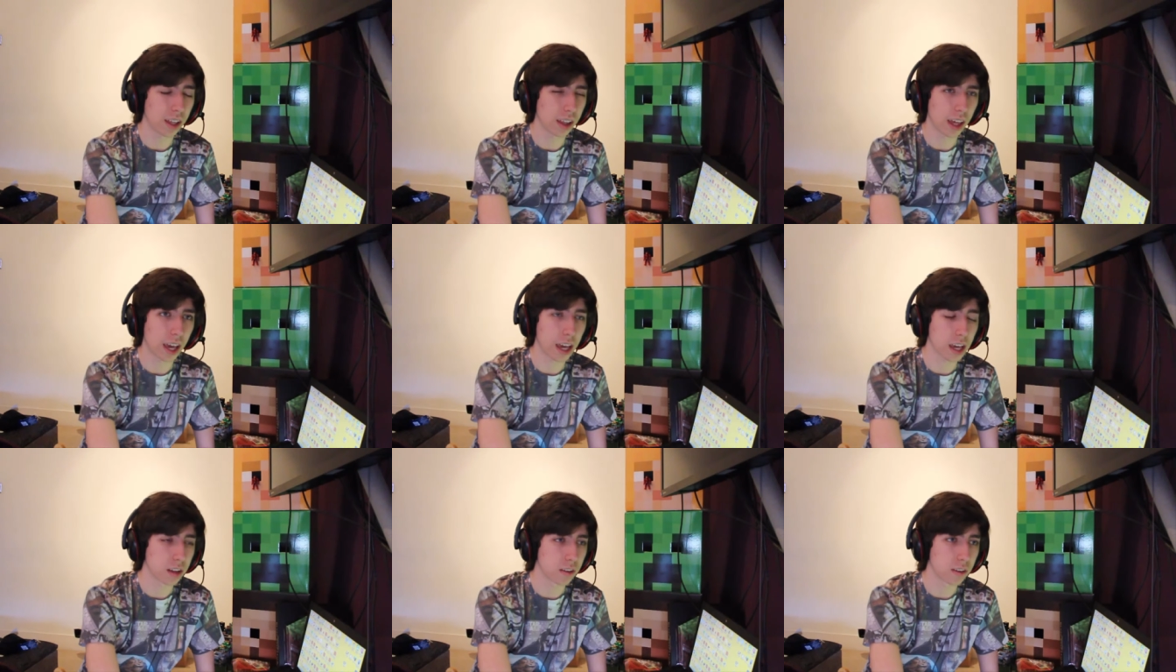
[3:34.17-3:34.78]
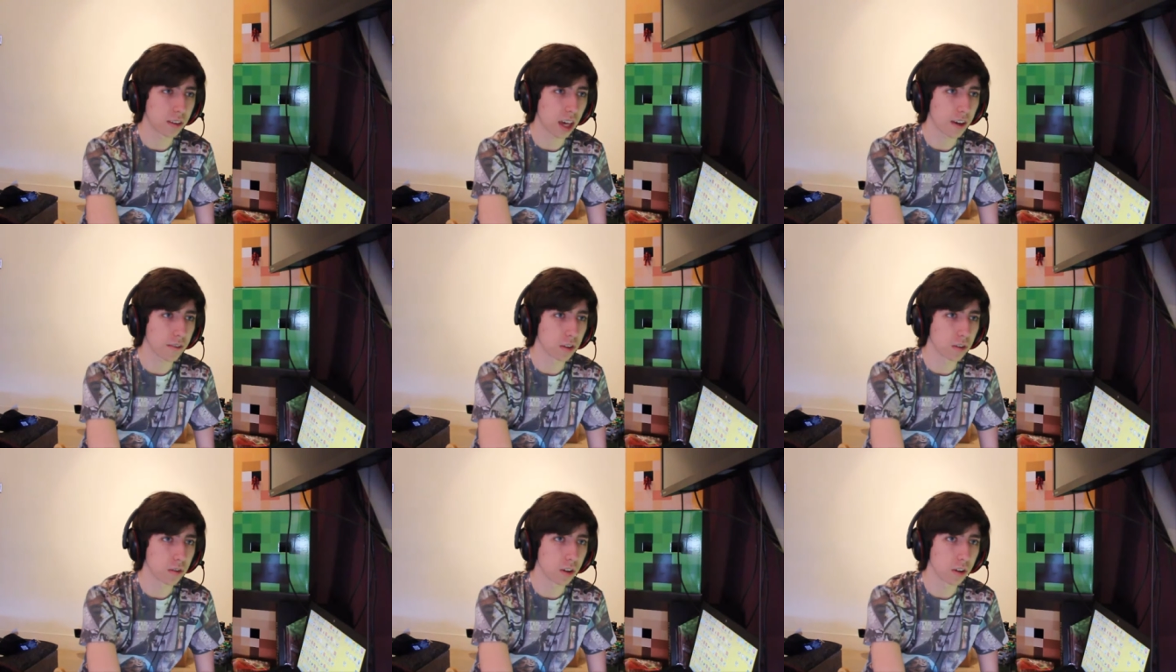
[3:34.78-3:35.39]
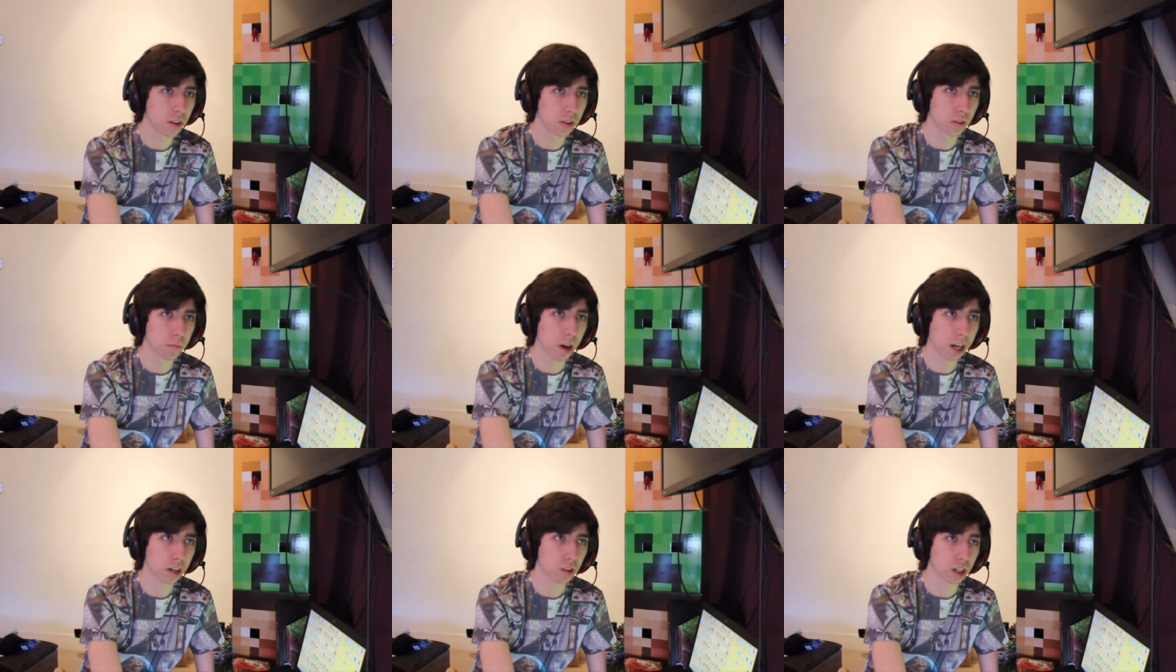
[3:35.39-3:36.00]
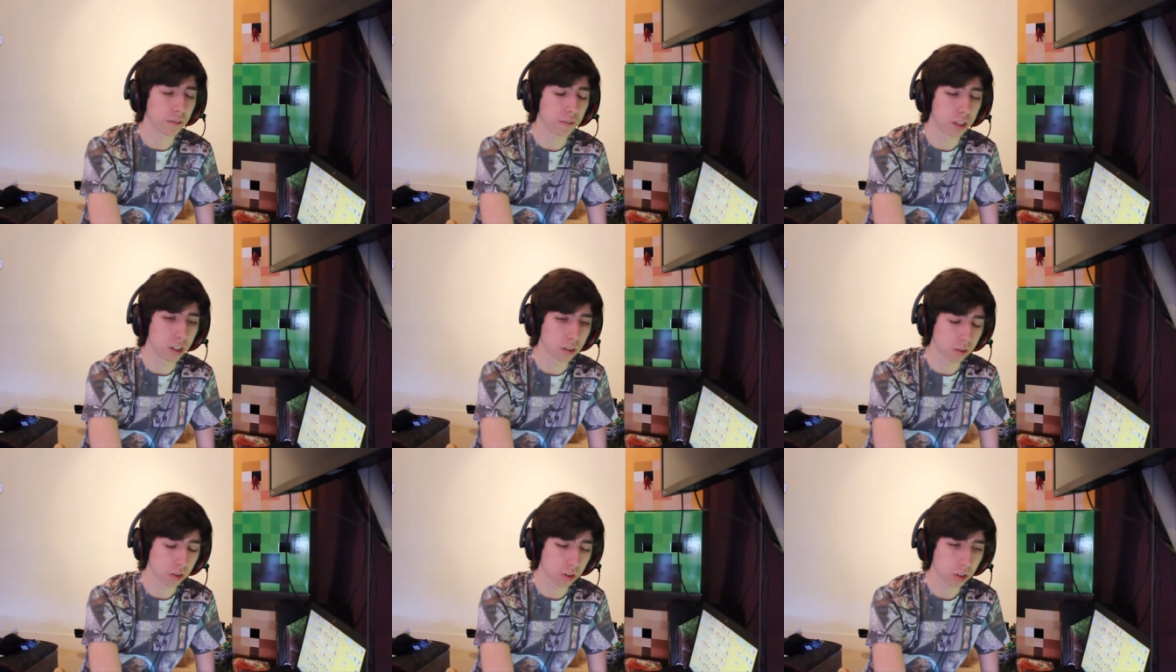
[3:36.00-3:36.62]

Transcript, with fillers: 8 and 7 and some Minecraft videos.